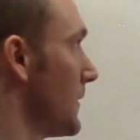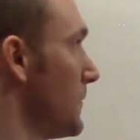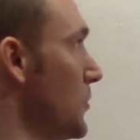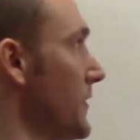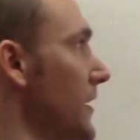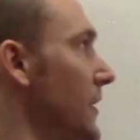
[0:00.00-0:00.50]

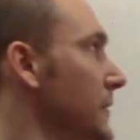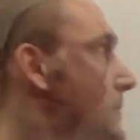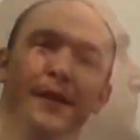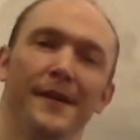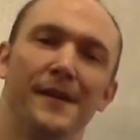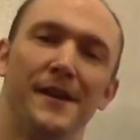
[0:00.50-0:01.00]
Moving on.
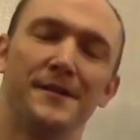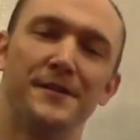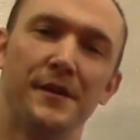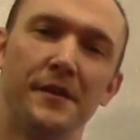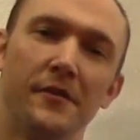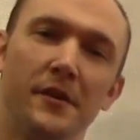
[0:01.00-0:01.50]
Hey guys,
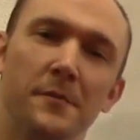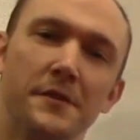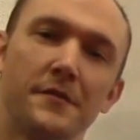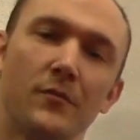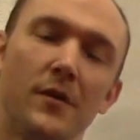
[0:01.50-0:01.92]
thank you very much for